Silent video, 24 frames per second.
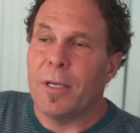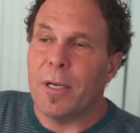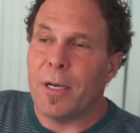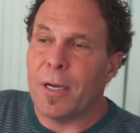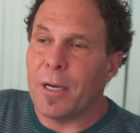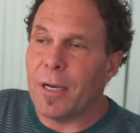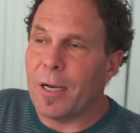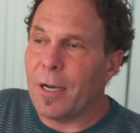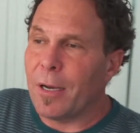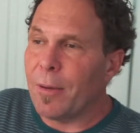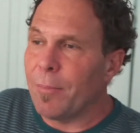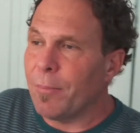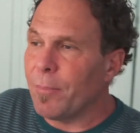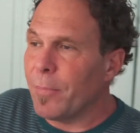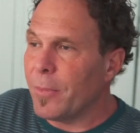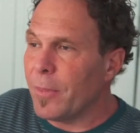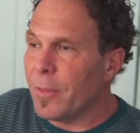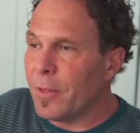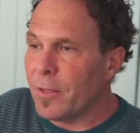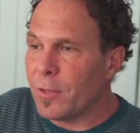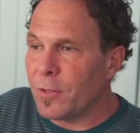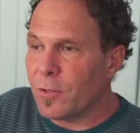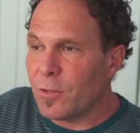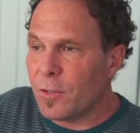
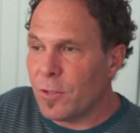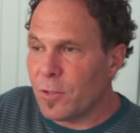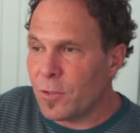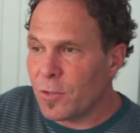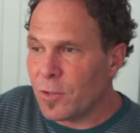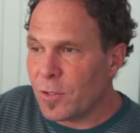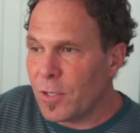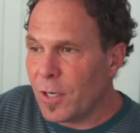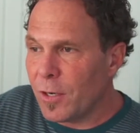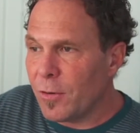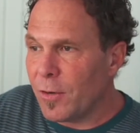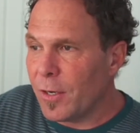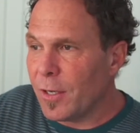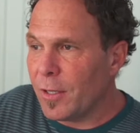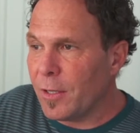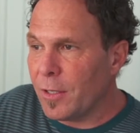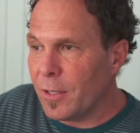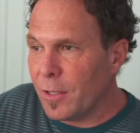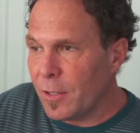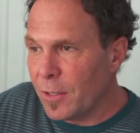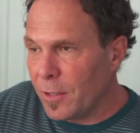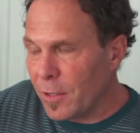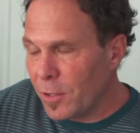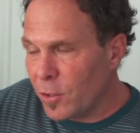the
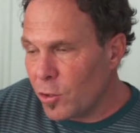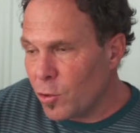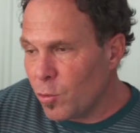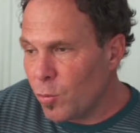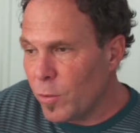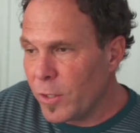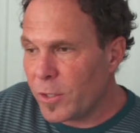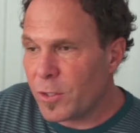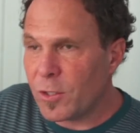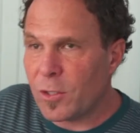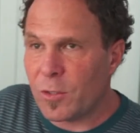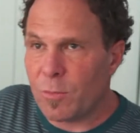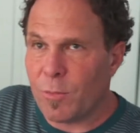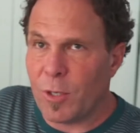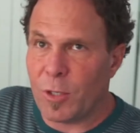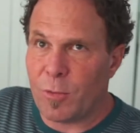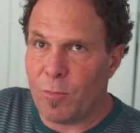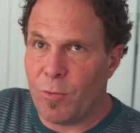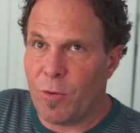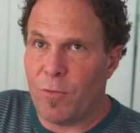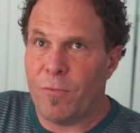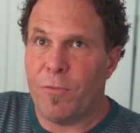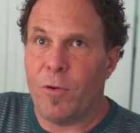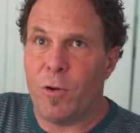steering, the twist is much
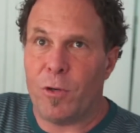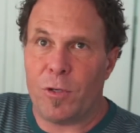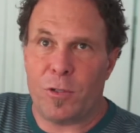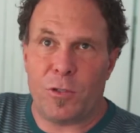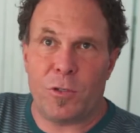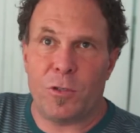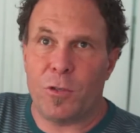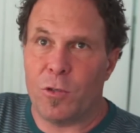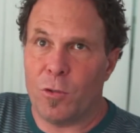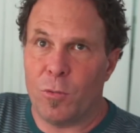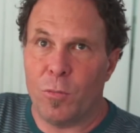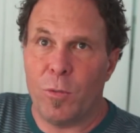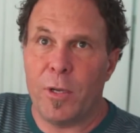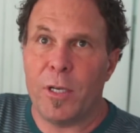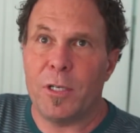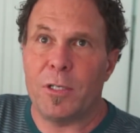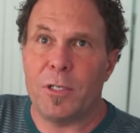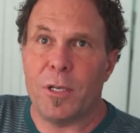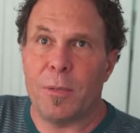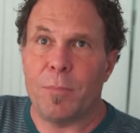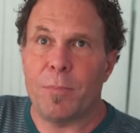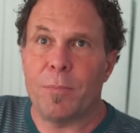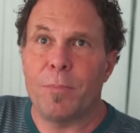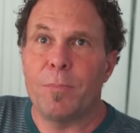more focused to the
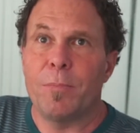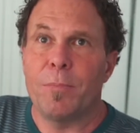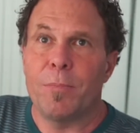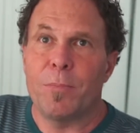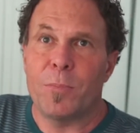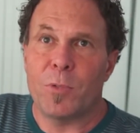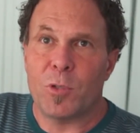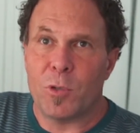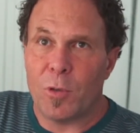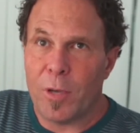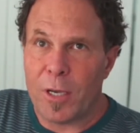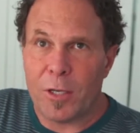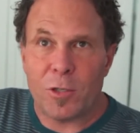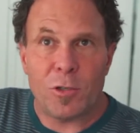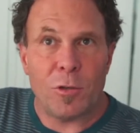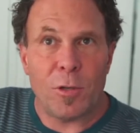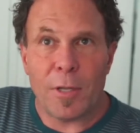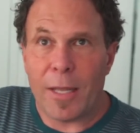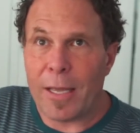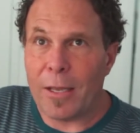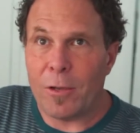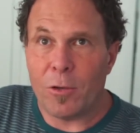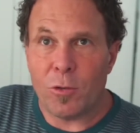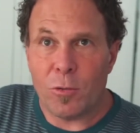wingtip. So as you
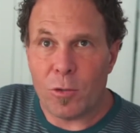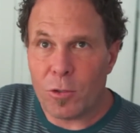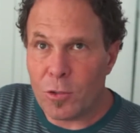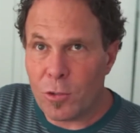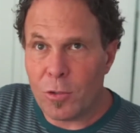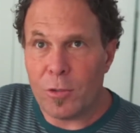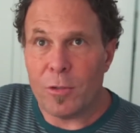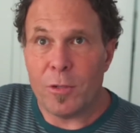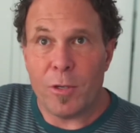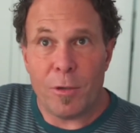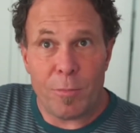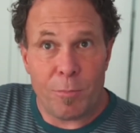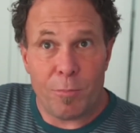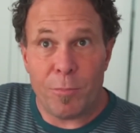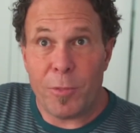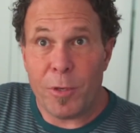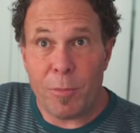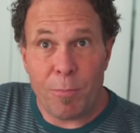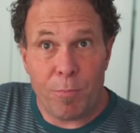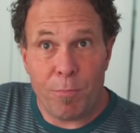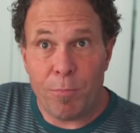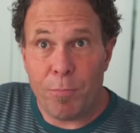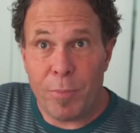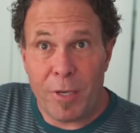lay into a turn, they're
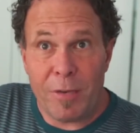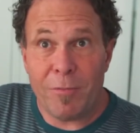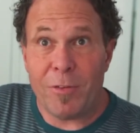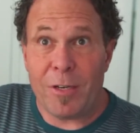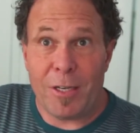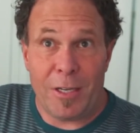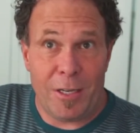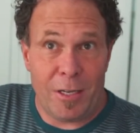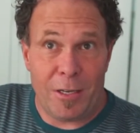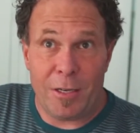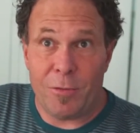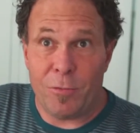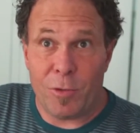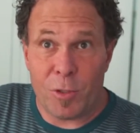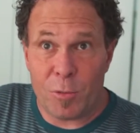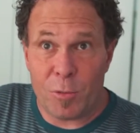pivoty and